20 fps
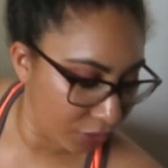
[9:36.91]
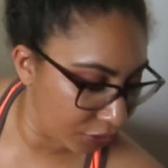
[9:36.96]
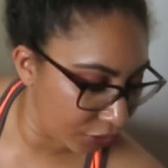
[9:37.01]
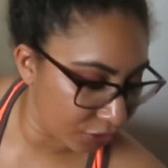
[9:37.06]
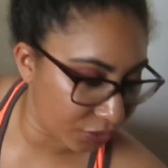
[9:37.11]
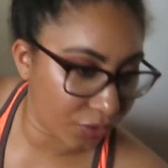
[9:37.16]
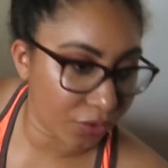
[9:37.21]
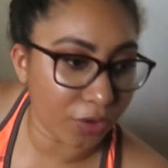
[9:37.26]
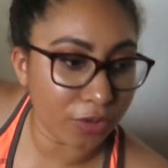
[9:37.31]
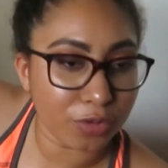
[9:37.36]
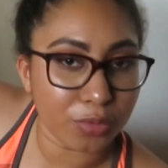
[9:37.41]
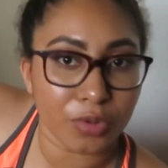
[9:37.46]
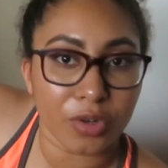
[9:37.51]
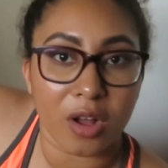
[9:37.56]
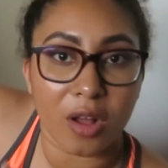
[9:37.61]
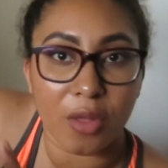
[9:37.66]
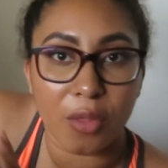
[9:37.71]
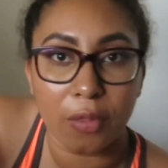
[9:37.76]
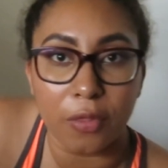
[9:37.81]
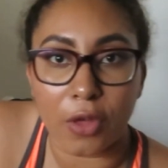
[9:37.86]
So those were
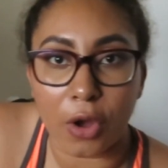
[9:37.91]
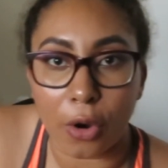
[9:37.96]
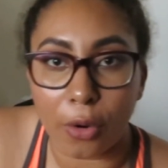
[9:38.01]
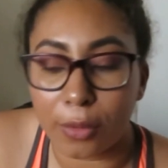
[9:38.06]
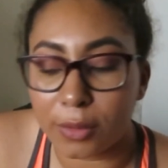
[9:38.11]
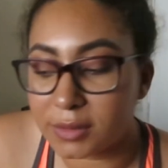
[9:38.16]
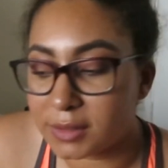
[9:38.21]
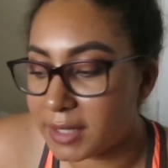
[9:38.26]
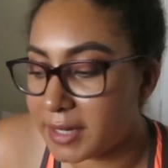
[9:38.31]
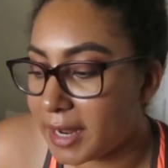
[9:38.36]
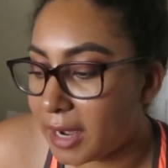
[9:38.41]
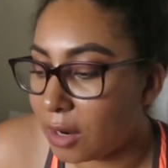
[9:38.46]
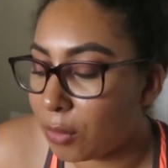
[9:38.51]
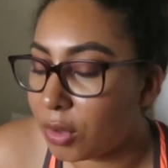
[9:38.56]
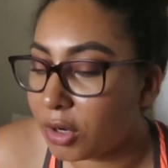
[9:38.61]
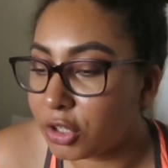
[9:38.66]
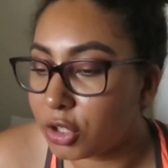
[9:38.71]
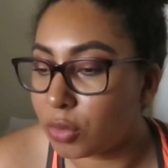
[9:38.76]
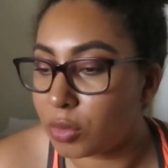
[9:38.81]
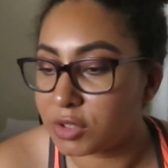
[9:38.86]
all those. Now I
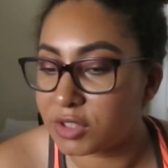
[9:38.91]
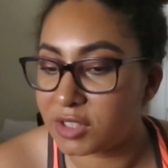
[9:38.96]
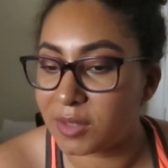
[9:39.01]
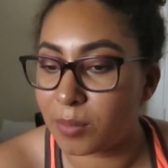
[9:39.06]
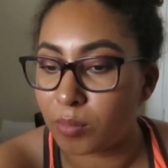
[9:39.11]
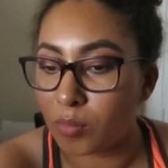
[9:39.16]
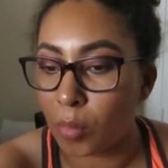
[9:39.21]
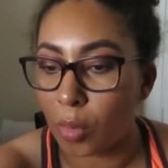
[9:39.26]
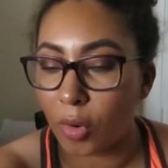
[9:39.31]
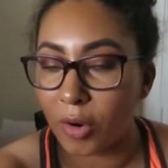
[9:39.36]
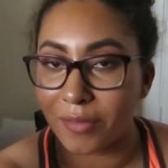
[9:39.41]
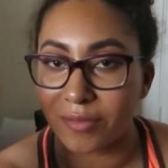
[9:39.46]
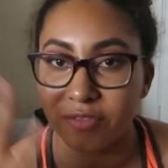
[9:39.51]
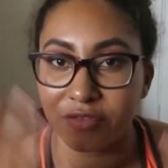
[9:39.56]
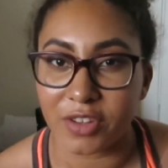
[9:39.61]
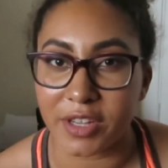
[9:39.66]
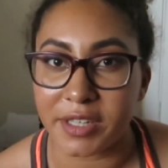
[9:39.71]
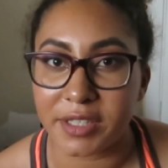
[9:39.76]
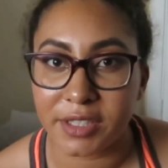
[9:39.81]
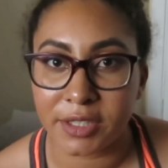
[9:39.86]
want to go into more
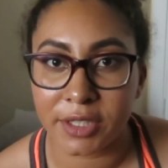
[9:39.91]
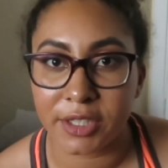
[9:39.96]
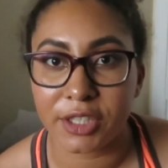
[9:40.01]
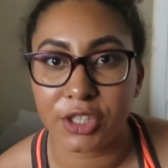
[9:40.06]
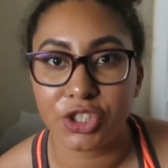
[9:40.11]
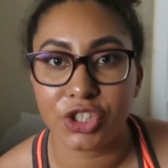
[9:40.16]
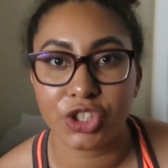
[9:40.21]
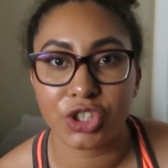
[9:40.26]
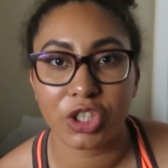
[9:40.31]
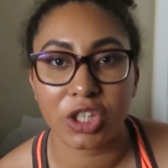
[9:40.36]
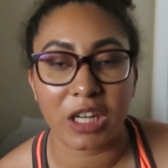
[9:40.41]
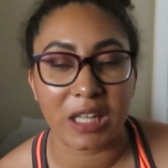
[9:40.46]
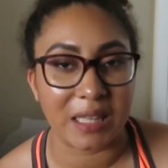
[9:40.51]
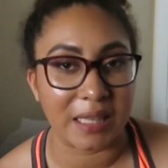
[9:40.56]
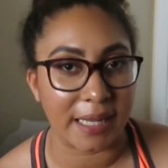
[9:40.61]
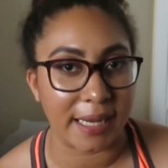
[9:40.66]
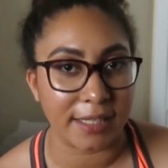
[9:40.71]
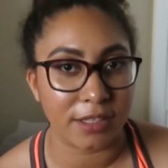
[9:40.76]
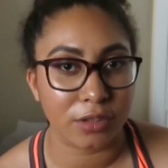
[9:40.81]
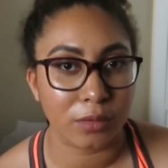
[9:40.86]
vintage
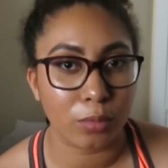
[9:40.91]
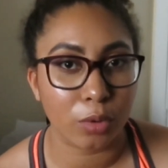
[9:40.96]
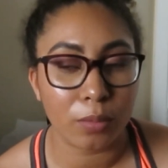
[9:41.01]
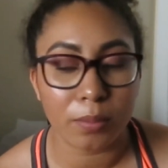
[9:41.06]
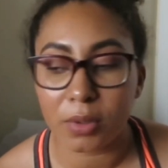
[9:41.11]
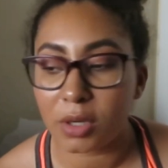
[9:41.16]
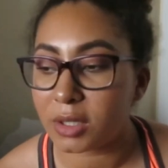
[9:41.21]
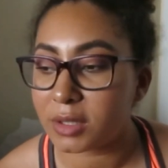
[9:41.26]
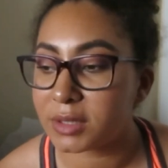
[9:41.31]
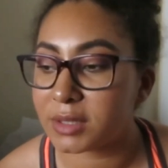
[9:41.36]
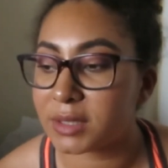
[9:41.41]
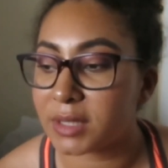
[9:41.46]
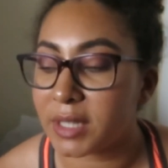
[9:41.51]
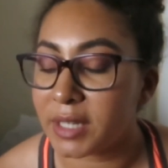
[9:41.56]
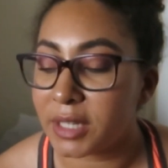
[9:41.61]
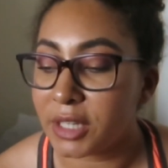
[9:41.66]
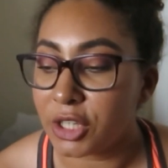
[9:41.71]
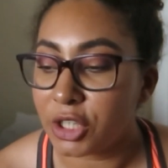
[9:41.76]
collectible books.